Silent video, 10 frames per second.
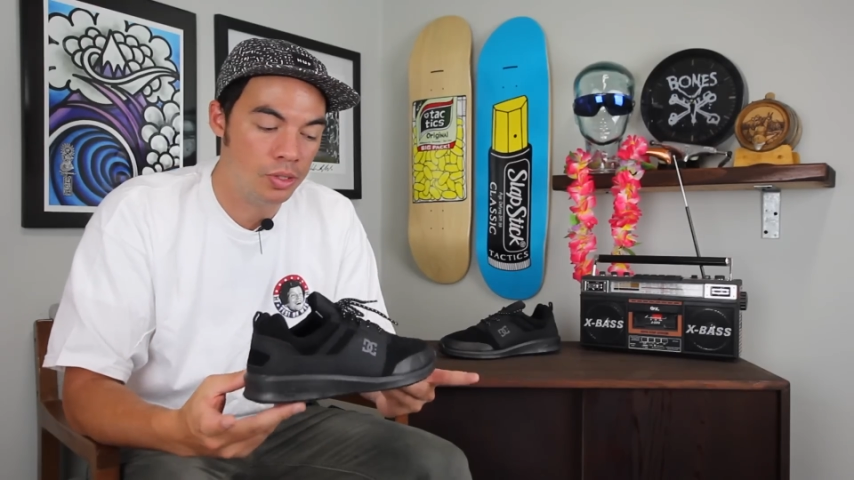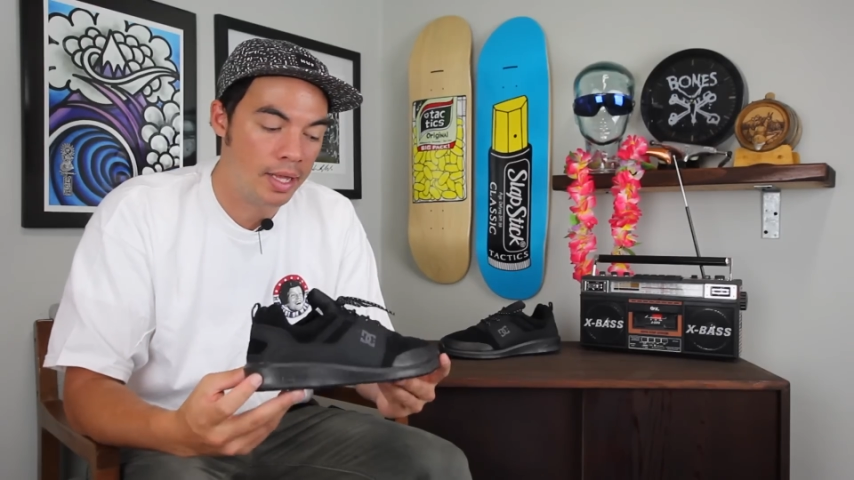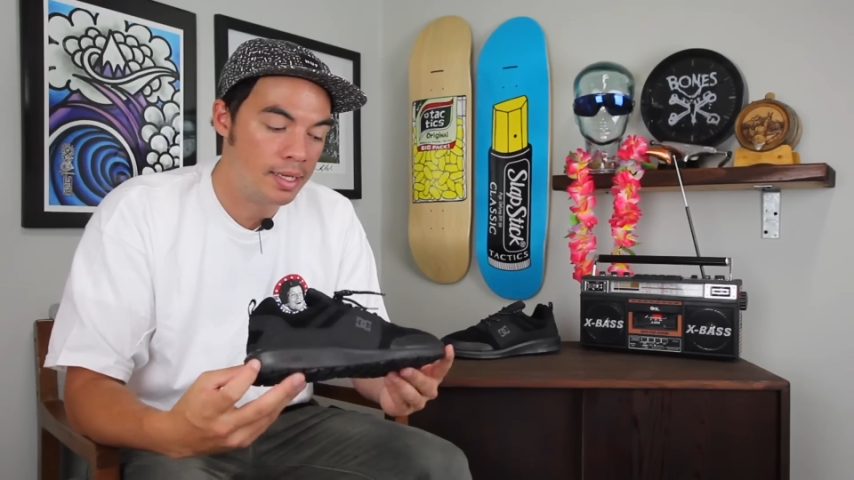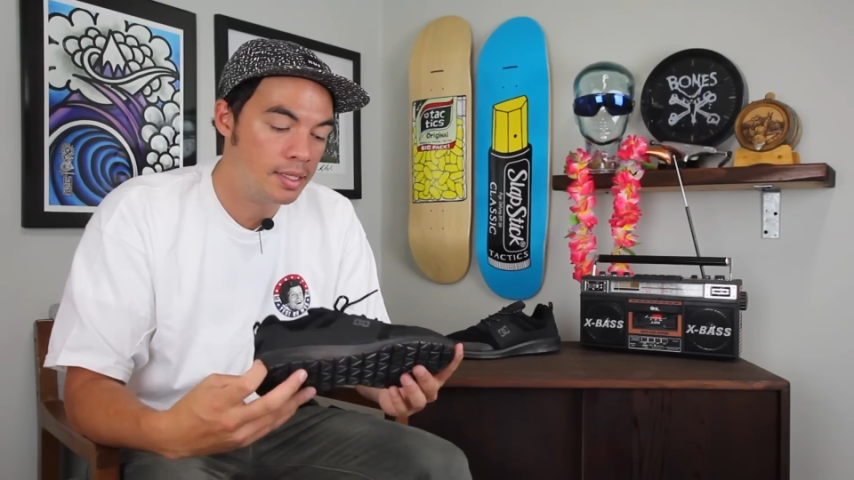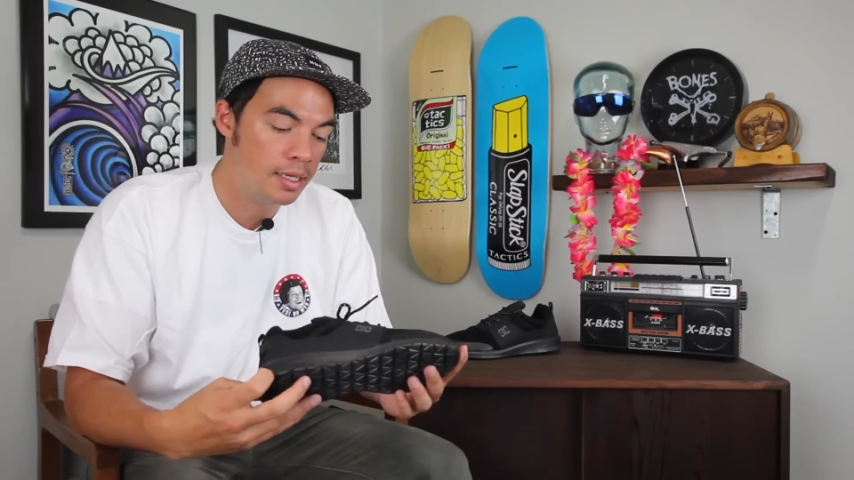
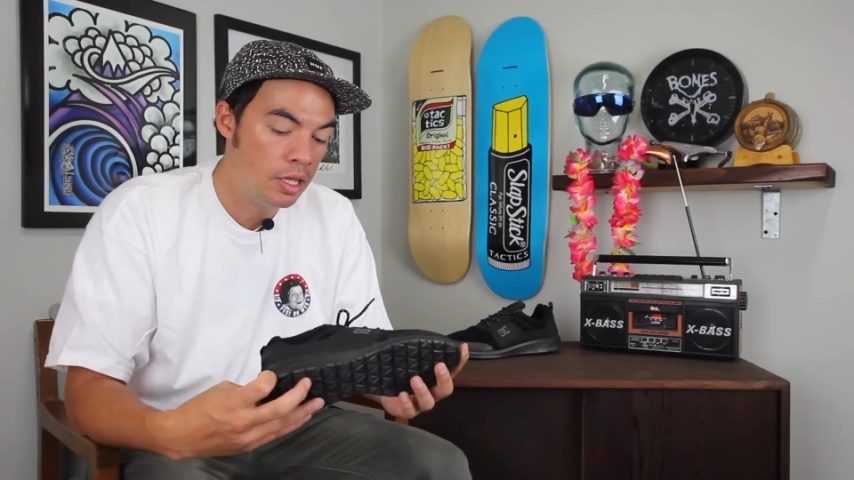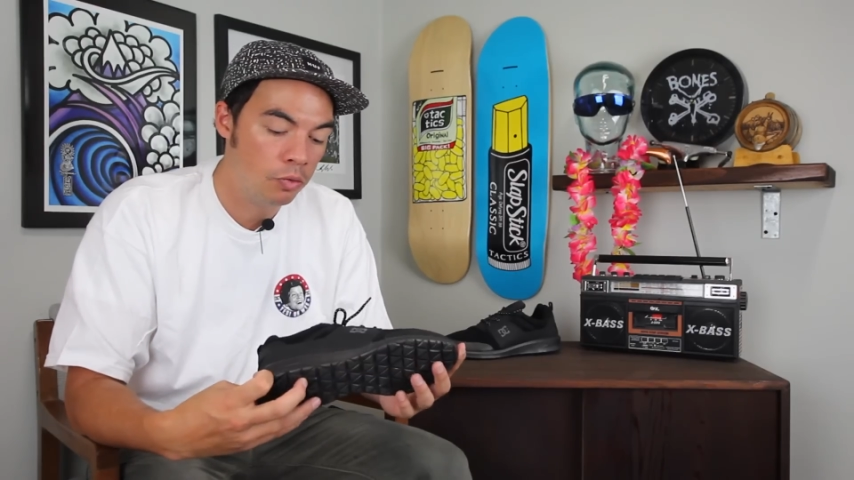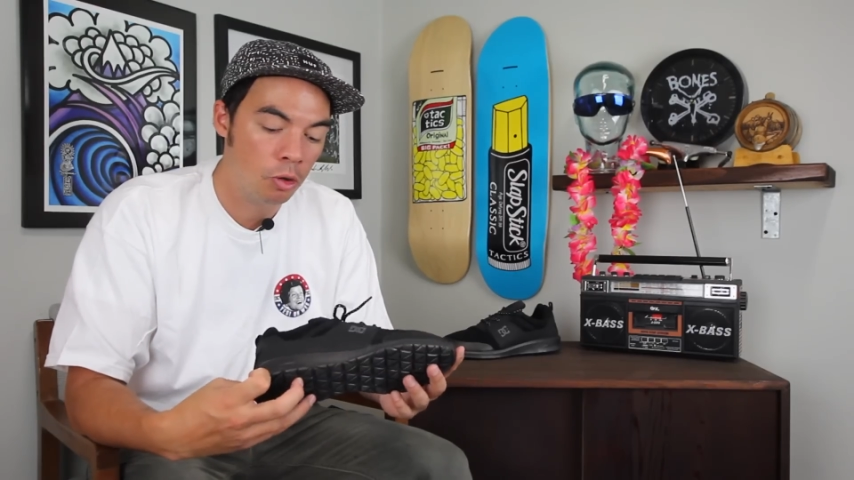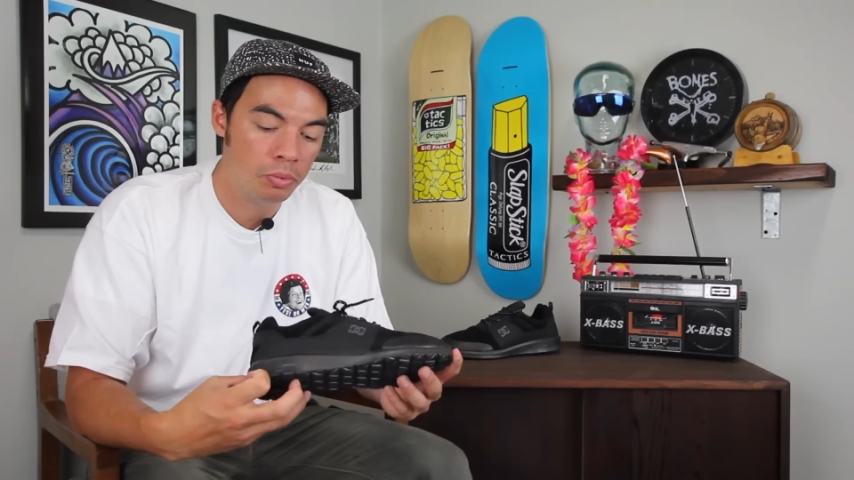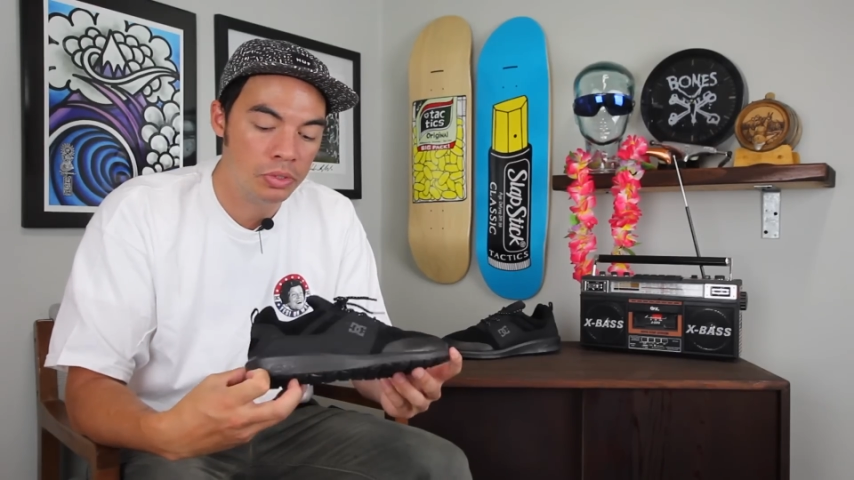That's the
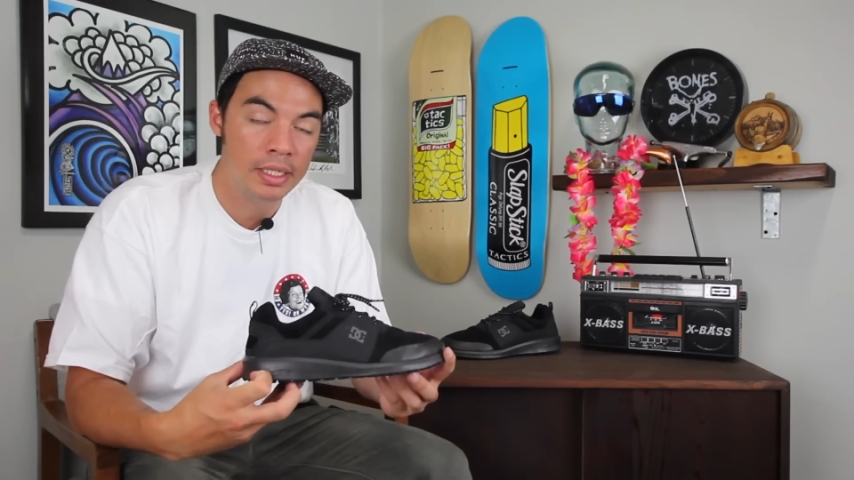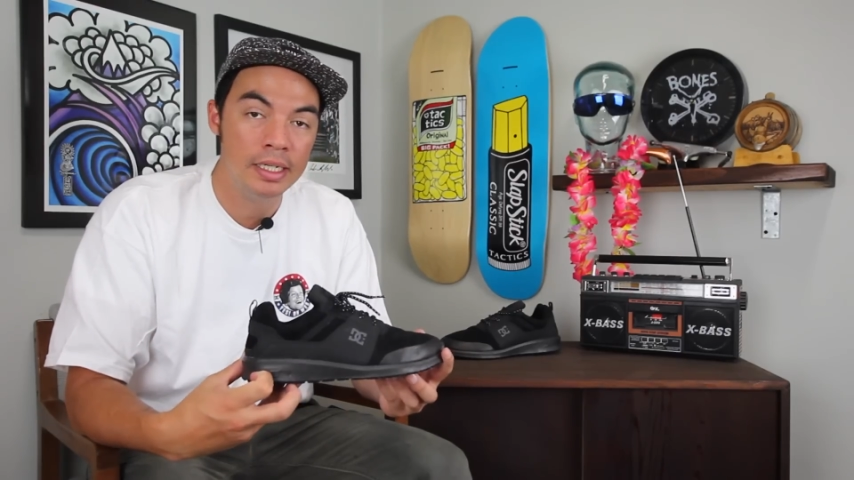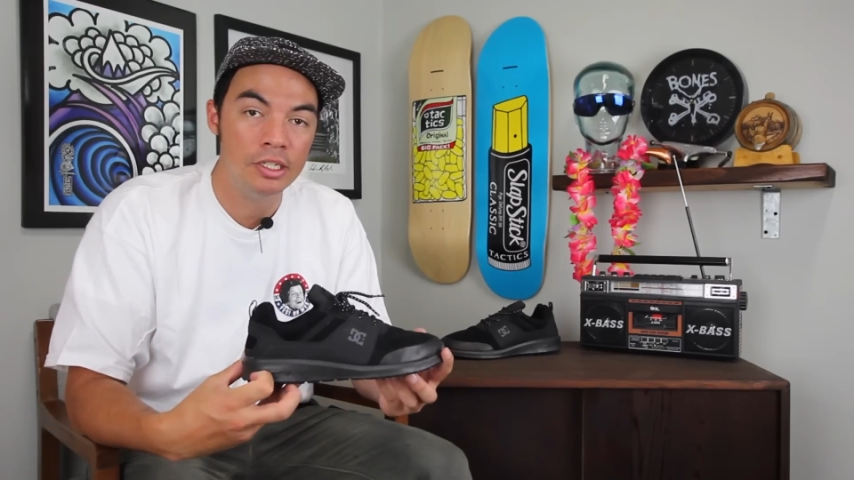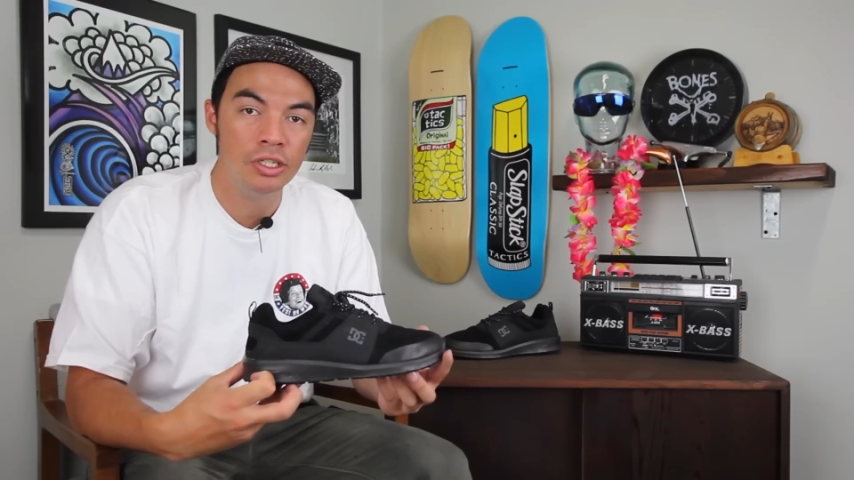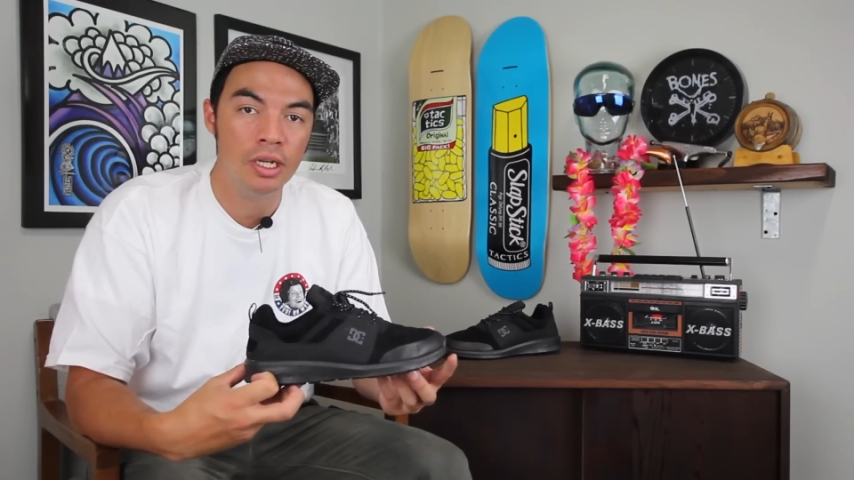Heathrow
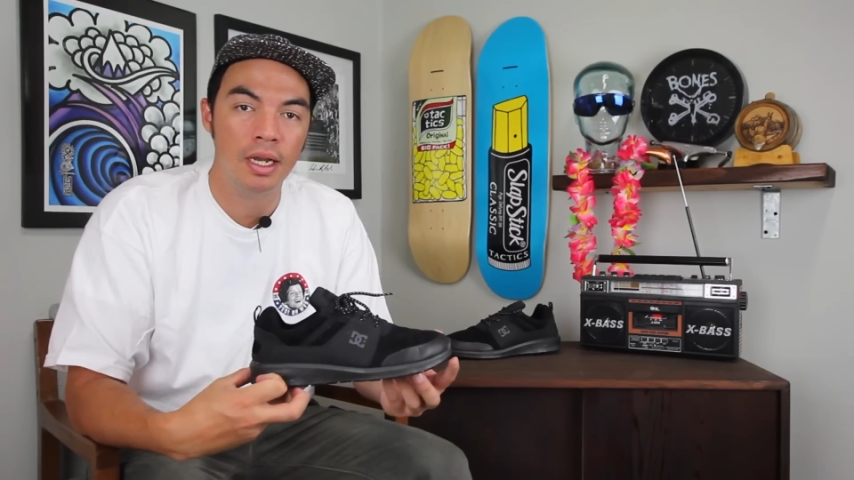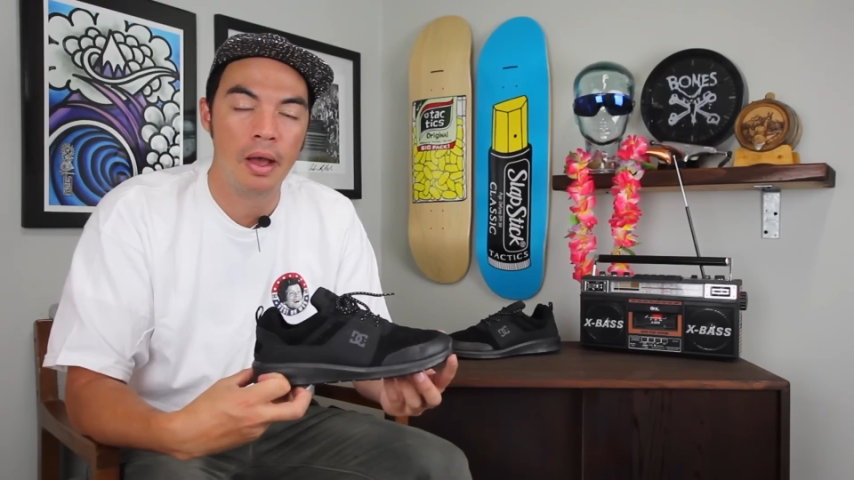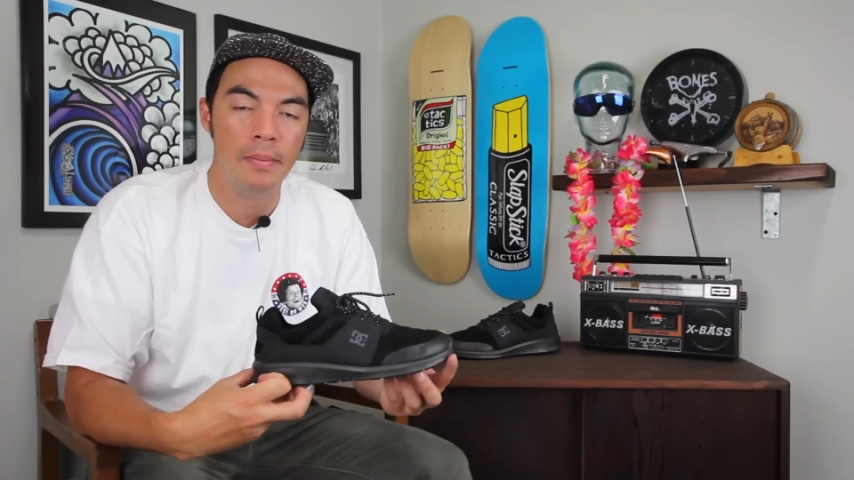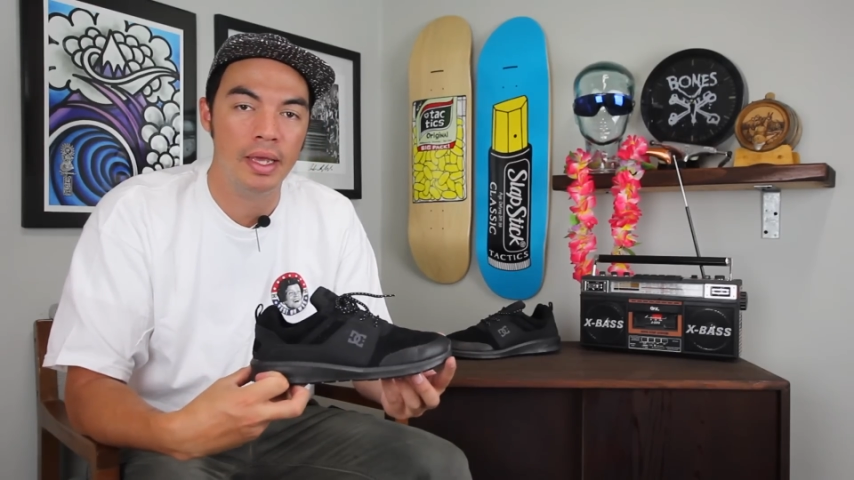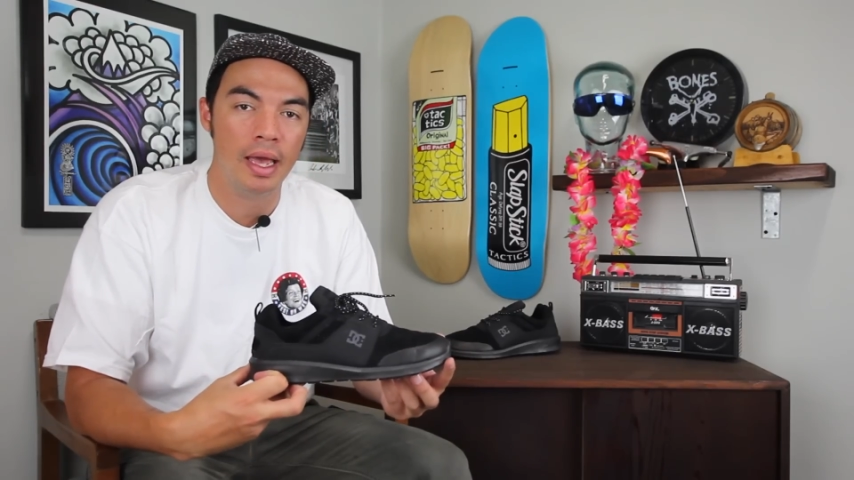Prestige
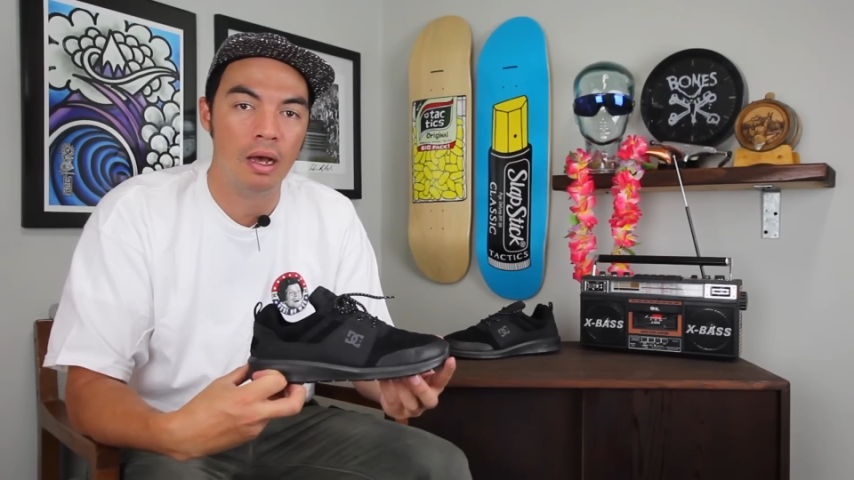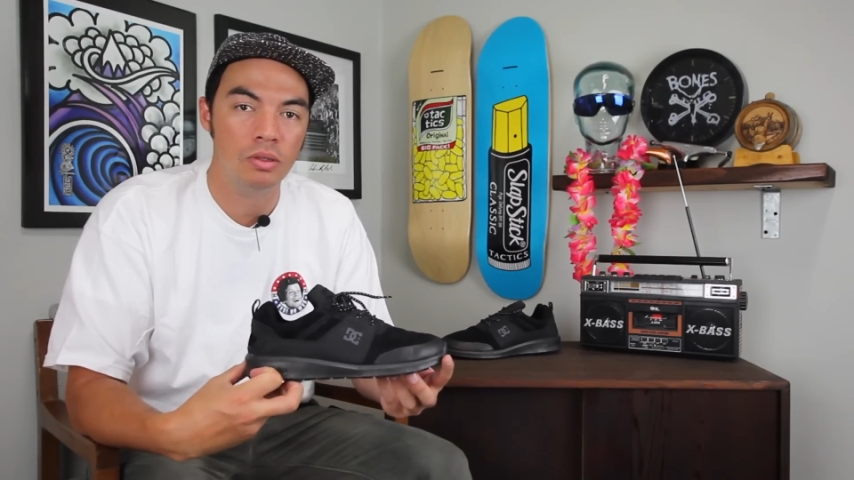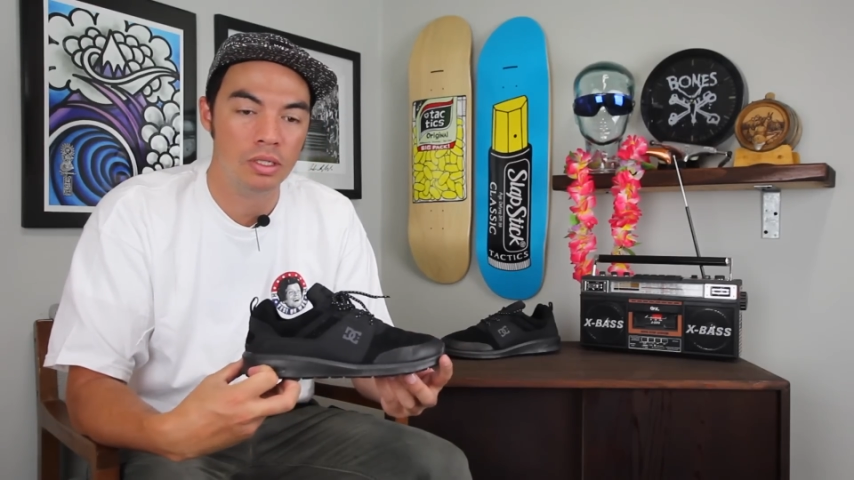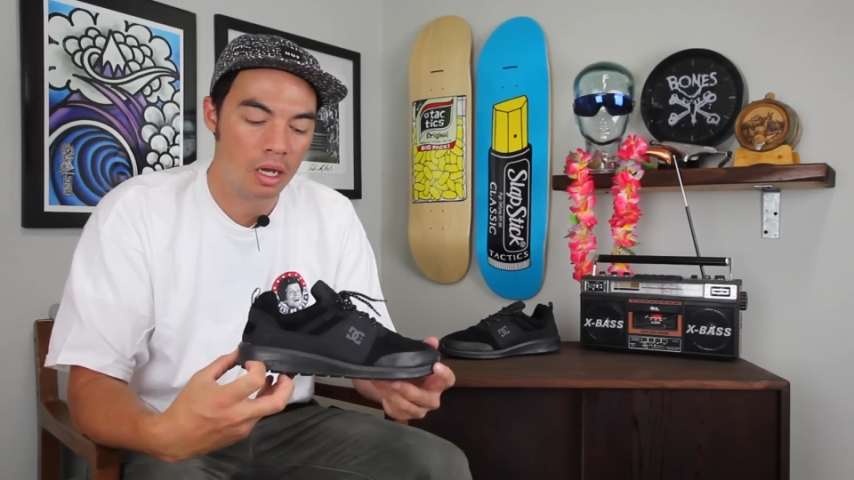coming out